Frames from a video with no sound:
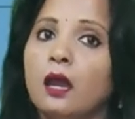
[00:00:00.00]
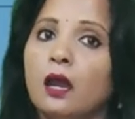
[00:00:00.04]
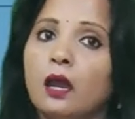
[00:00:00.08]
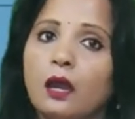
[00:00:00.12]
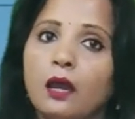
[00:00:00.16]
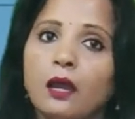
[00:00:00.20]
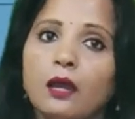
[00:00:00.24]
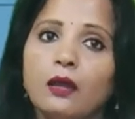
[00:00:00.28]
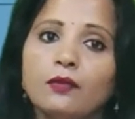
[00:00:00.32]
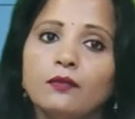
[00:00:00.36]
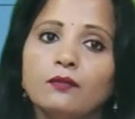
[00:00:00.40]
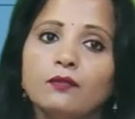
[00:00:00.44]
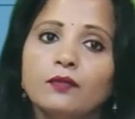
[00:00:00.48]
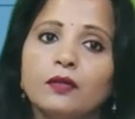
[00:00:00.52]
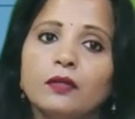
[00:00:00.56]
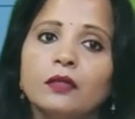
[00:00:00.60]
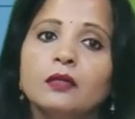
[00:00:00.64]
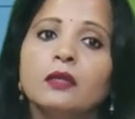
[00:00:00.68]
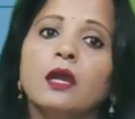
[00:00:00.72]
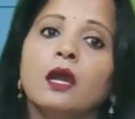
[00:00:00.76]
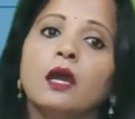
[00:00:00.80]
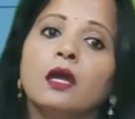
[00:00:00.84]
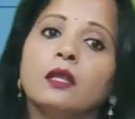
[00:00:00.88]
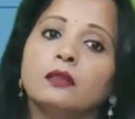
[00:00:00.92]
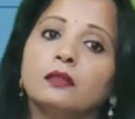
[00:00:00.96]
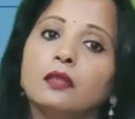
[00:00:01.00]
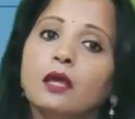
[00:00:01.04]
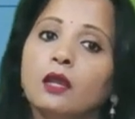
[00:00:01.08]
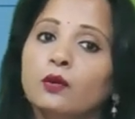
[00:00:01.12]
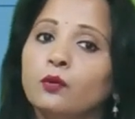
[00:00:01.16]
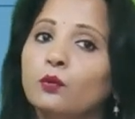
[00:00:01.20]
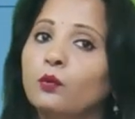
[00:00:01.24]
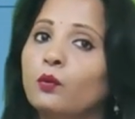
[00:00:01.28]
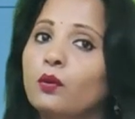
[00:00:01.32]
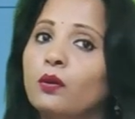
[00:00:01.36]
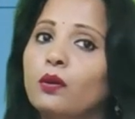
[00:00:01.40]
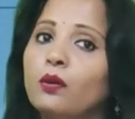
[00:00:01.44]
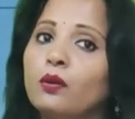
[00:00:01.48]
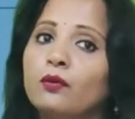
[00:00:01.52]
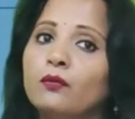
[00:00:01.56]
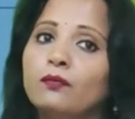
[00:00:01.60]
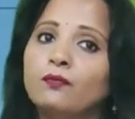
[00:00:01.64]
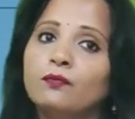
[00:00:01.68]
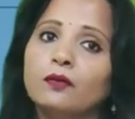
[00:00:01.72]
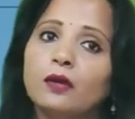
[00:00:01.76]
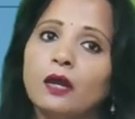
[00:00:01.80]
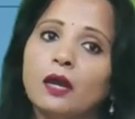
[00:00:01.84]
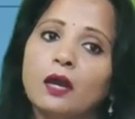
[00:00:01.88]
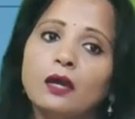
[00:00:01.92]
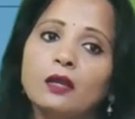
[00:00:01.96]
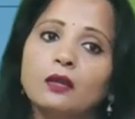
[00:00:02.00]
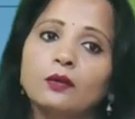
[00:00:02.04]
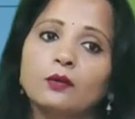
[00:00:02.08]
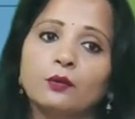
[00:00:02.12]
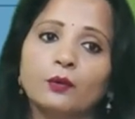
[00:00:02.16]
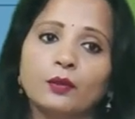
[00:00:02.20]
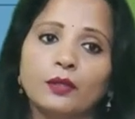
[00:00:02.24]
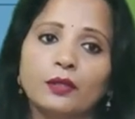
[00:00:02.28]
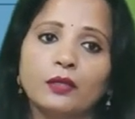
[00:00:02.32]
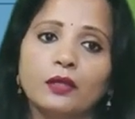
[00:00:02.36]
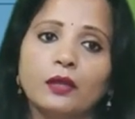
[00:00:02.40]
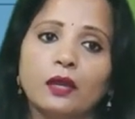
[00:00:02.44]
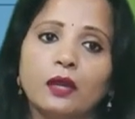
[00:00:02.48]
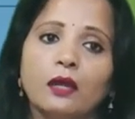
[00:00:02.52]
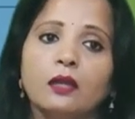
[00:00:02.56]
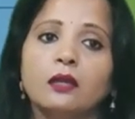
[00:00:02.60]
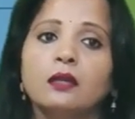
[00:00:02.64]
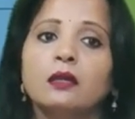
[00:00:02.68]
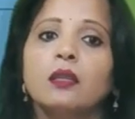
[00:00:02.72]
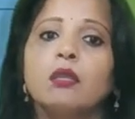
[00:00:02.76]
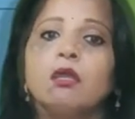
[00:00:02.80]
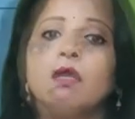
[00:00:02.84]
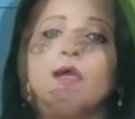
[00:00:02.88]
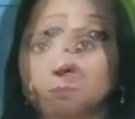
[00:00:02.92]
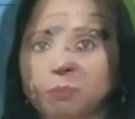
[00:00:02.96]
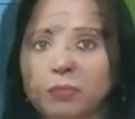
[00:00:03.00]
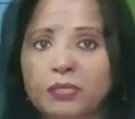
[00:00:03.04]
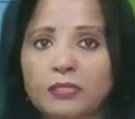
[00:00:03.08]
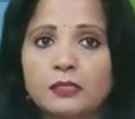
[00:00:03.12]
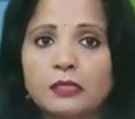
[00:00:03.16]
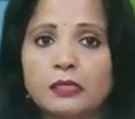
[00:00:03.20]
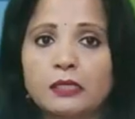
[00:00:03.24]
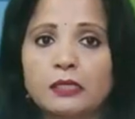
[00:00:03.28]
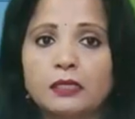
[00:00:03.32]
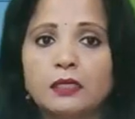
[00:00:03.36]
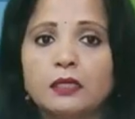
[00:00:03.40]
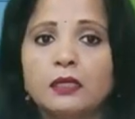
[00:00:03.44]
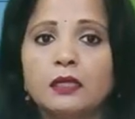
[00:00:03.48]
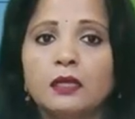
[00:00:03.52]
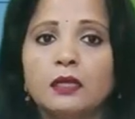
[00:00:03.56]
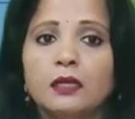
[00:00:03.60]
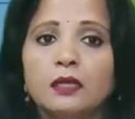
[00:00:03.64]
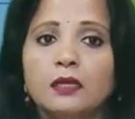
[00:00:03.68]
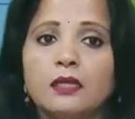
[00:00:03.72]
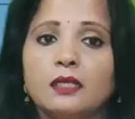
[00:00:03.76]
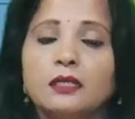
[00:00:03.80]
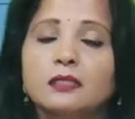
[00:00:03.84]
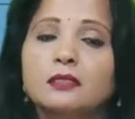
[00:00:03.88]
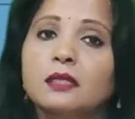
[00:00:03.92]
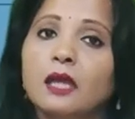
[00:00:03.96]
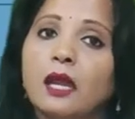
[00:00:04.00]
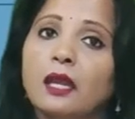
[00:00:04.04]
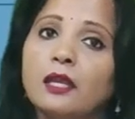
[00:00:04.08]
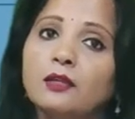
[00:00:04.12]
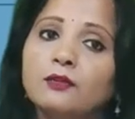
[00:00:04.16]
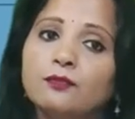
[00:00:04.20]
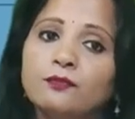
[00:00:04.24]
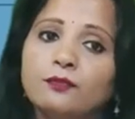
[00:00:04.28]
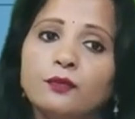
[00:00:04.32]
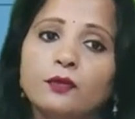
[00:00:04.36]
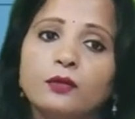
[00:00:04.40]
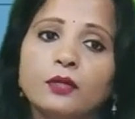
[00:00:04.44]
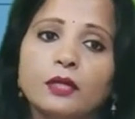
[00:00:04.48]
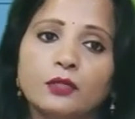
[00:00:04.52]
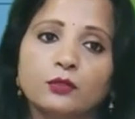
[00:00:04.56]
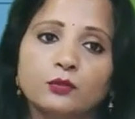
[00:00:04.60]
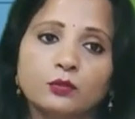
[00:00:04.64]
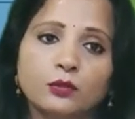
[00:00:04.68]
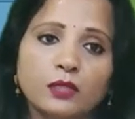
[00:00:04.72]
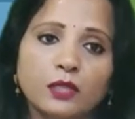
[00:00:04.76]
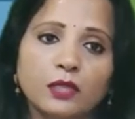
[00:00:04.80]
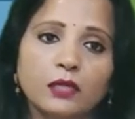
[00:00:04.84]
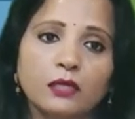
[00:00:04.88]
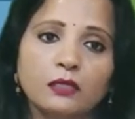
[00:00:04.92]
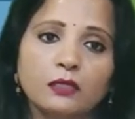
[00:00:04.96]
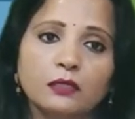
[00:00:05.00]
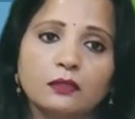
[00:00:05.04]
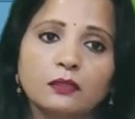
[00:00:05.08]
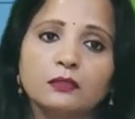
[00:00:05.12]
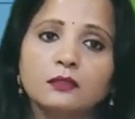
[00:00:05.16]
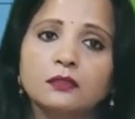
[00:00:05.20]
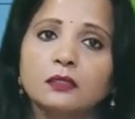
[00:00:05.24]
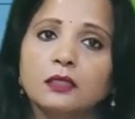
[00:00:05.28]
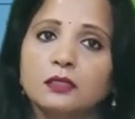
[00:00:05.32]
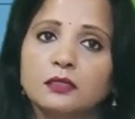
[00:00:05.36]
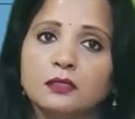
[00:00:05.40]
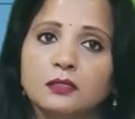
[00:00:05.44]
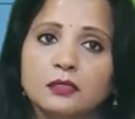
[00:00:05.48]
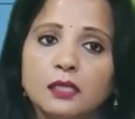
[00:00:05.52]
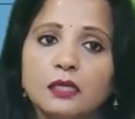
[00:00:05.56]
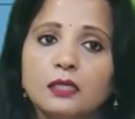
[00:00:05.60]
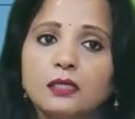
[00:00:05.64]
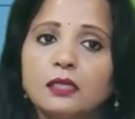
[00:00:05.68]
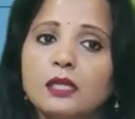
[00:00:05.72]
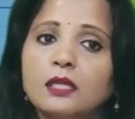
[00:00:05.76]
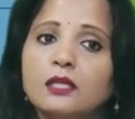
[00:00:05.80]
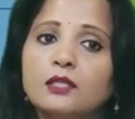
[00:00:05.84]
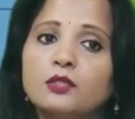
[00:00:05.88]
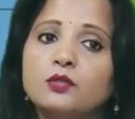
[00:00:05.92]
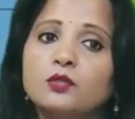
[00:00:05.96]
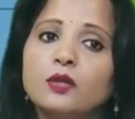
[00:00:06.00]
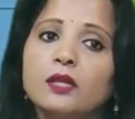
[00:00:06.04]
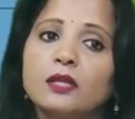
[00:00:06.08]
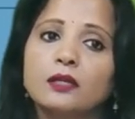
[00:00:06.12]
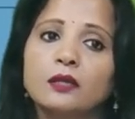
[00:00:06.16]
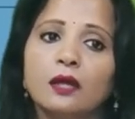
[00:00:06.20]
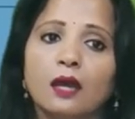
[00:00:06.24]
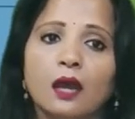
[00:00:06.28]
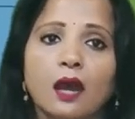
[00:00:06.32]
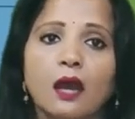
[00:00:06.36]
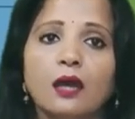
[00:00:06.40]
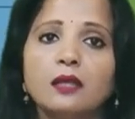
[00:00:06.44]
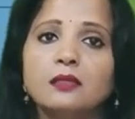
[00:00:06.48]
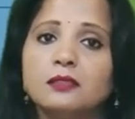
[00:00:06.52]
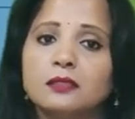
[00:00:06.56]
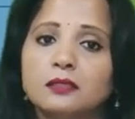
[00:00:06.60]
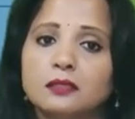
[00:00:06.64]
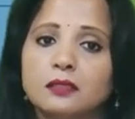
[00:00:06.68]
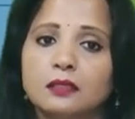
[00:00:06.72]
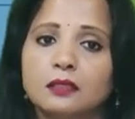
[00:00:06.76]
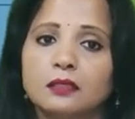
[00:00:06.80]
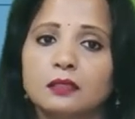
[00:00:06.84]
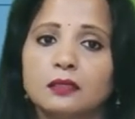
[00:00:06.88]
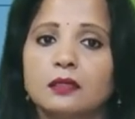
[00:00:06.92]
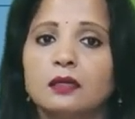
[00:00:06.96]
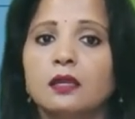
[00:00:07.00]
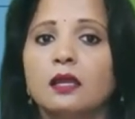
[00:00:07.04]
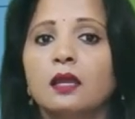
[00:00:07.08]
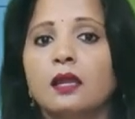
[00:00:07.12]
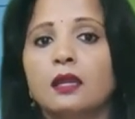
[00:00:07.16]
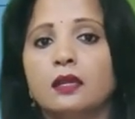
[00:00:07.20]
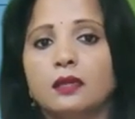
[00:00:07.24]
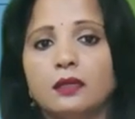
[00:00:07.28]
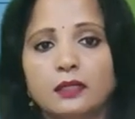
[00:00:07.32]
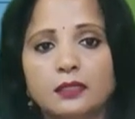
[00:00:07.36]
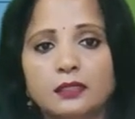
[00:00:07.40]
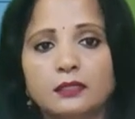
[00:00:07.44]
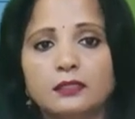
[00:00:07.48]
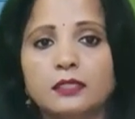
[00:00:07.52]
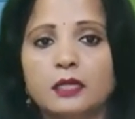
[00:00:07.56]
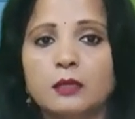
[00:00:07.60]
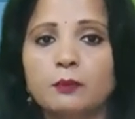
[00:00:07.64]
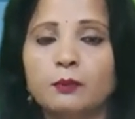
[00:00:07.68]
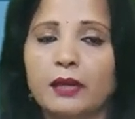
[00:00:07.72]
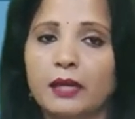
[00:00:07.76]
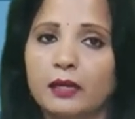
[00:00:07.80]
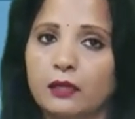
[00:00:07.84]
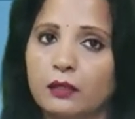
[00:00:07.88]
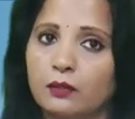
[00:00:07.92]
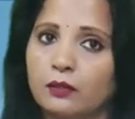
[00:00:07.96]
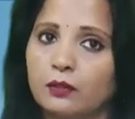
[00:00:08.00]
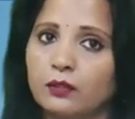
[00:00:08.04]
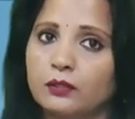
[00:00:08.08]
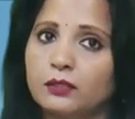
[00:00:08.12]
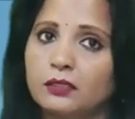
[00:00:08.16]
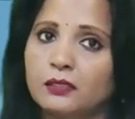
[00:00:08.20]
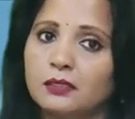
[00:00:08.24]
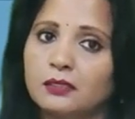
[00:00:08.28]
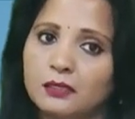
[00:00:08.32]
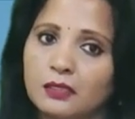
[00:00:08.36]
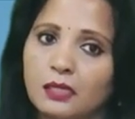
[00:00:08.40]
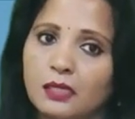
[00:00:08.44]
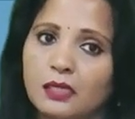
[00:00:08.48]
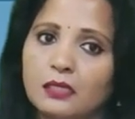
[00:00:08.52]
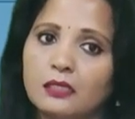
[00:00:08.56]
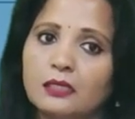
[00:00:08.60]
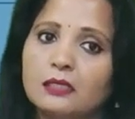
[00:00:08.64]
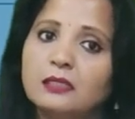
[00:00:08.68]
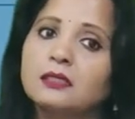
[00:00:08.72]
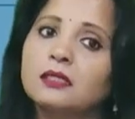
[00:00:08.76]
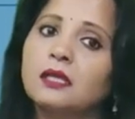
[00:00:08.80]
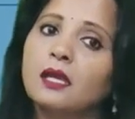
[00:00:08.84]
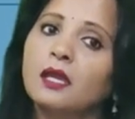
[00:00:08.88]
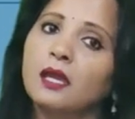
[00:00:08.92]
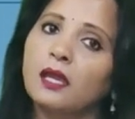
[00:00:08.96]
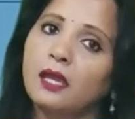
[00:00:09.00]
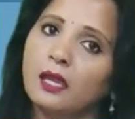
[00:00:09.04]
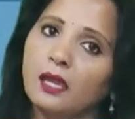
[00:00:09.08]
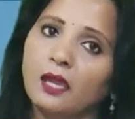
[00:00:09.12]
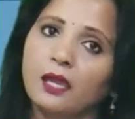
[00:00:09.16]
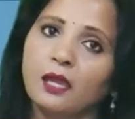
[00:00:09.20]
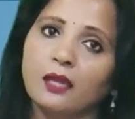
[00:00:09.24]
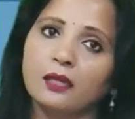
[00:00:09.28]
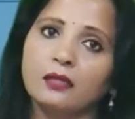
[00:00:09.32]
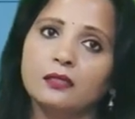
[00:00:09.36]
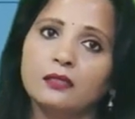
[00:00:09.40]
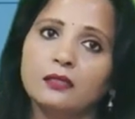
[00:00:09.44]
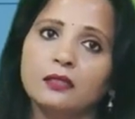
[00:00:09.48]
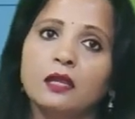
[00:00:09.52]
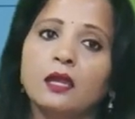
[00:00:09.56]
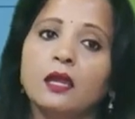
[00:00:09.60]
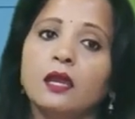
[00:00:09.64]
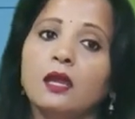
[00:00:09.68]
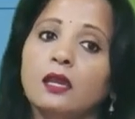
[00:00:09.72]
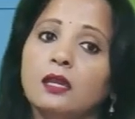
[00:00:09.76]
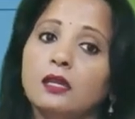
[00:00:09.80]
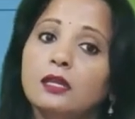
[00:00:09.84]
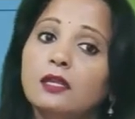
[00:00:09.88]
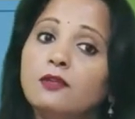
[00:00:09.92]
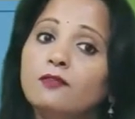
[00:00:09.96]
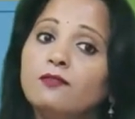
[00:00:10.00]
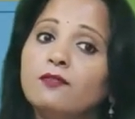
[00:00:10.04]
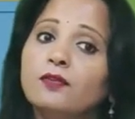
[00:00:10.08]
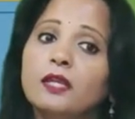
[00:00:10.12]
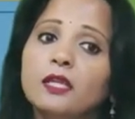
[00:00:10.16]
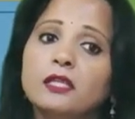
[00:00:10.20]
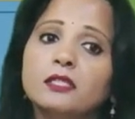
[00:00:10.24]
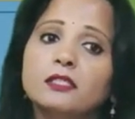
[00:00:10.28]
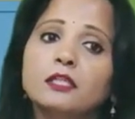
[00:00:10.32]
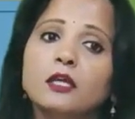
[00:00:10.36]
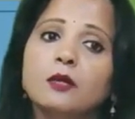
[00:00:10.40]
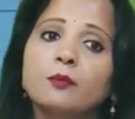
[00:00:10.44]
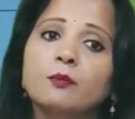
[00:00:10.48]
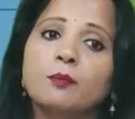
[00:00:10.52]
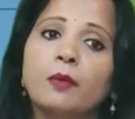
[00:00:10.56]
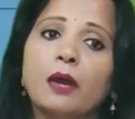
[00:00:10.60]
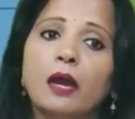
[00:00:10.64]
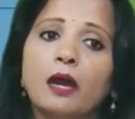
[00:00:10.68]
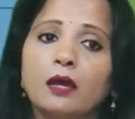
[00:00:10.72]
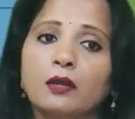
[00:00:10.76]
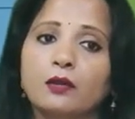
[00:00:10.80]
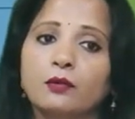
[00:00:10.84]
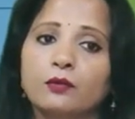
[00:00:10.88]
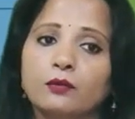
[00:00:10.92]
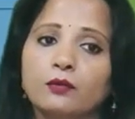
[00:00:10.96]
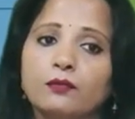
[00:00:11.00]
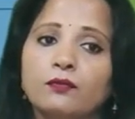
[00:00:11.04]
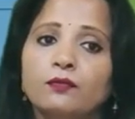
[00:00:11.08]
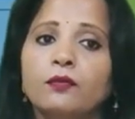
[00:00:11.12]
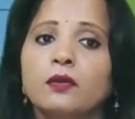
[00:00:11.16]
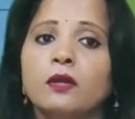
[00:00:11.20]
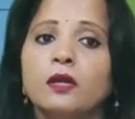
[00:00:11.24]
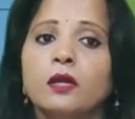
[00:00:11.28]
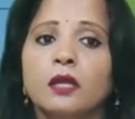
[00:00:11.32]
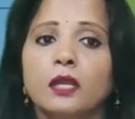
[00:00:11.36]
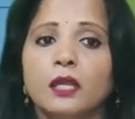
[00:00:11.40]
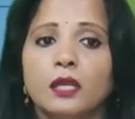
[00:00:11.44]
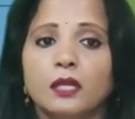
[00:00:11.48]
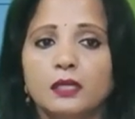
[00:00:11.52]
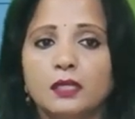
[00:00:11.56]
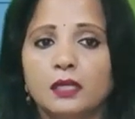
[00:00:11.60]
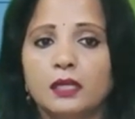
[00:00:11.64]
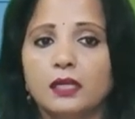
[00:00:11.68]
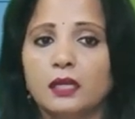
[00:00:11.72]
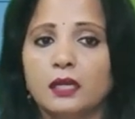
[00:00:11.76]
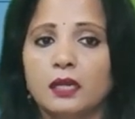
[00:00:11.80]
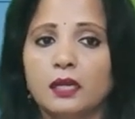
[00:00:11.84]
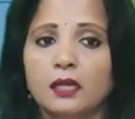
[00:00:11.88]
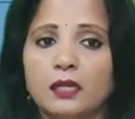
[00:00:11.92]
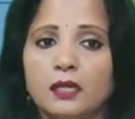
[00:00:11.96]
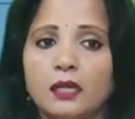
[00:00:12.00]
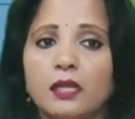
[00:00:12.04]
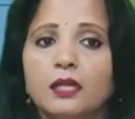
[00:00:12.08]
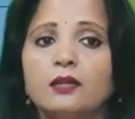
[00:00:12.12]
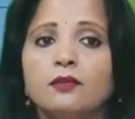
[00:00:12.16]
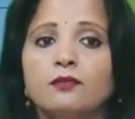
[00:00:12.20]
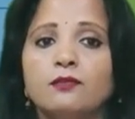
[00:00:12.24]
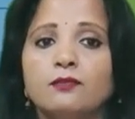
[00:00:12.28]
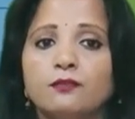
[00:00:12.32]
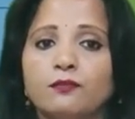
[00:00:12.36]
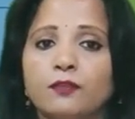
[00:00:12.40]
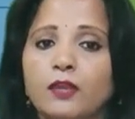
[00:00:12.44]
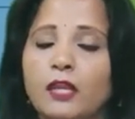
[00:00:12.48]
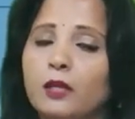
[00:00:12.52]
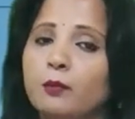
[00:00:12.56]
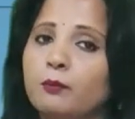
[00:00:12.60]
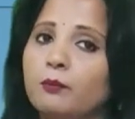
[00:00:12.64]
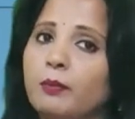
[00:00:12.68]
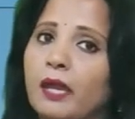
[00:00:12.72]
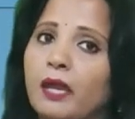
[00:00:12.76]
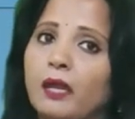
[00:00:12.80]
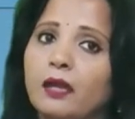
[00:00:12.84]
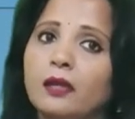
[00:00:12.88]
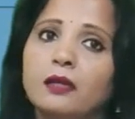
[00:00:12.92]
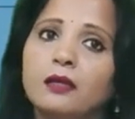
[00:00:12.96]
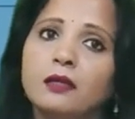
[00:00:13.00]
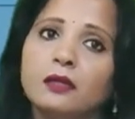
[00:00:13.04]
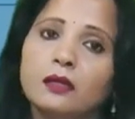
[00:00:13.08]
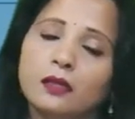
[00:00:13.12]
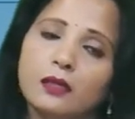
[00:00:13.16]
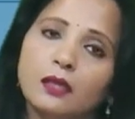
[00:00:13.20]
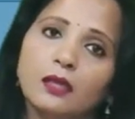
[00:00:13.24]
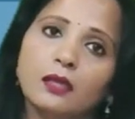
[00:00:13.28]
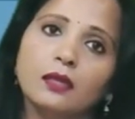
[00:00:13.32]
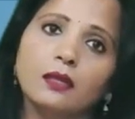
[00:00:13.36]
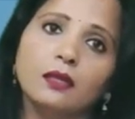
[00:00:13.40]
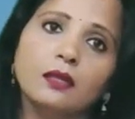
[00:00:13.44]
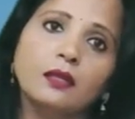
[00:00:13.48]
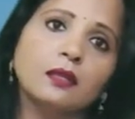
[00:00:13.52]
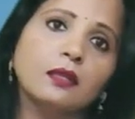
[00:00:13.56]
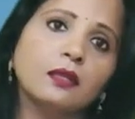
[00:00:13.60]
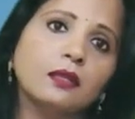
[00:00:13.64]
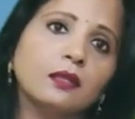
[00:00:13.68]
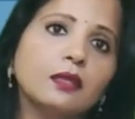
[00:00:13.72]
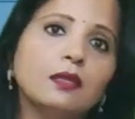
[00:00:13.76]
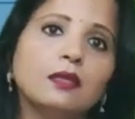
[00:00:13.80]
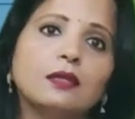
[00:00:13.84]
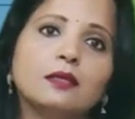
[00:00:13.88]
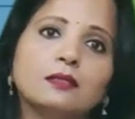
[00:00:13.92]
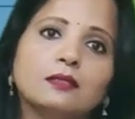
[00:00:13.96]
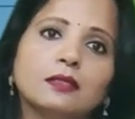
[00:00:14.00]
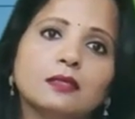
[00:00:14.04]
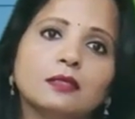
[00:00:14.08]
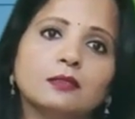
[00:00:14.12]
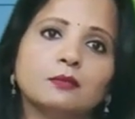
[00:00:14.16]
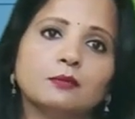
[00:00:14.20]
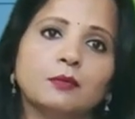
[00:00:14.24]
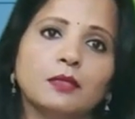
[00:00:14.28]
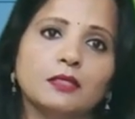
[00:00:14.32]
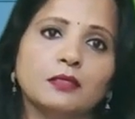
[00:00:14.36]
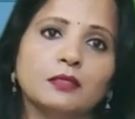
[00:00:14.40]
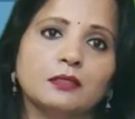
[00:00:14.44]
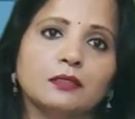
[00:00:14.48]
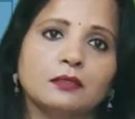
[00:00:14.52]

However, the role of ROER, specially designed for educators seeking to enhance their digital pedagogy skills and leverage the power of integrated feedback in e-assessment.